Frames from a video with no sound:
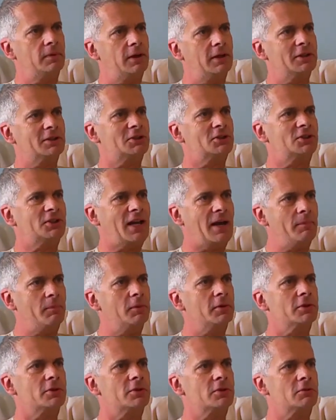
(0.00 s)
an
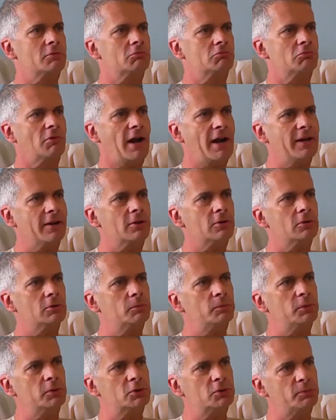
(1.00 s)
established radical
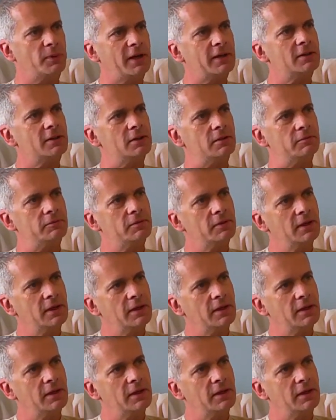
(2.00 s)
perspective